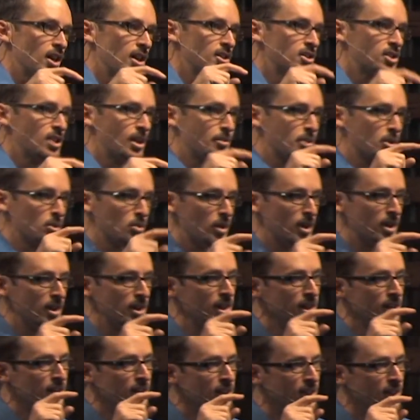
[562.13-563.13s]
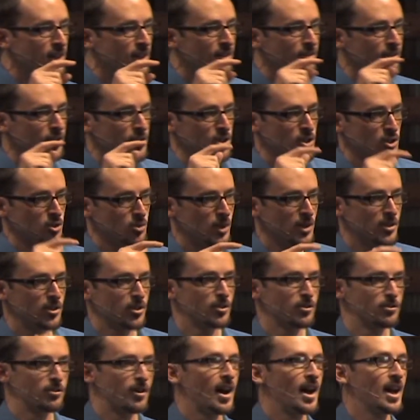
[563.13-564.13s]
John chapter 1, verses 1
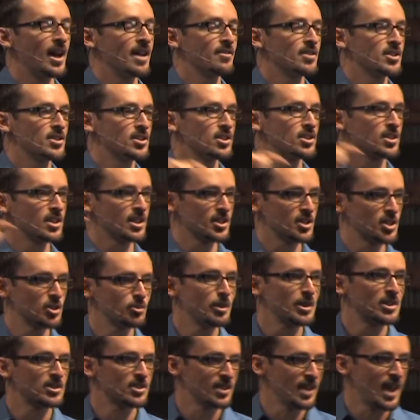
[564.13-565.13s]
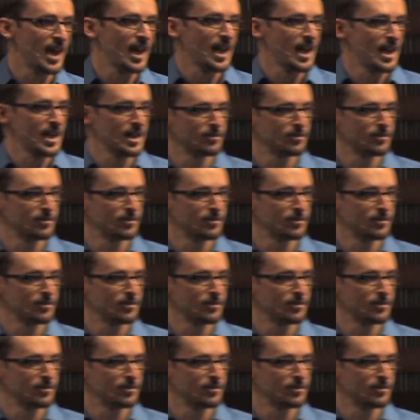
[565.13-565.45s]
through 5, is he's going to speak to that